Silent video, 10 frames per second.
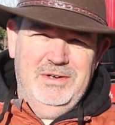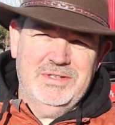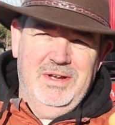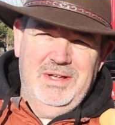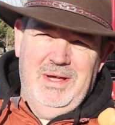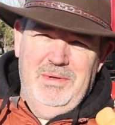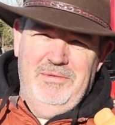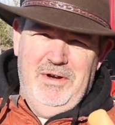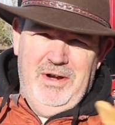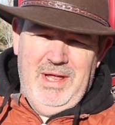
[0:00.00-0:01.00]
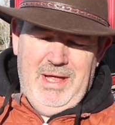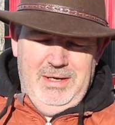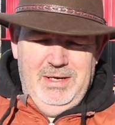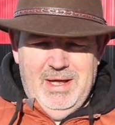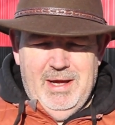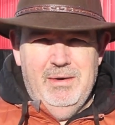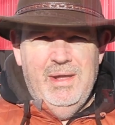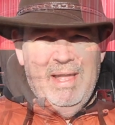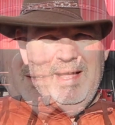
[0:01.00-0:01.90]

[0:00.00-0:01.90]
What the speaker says: It's going to come in very handy. Now,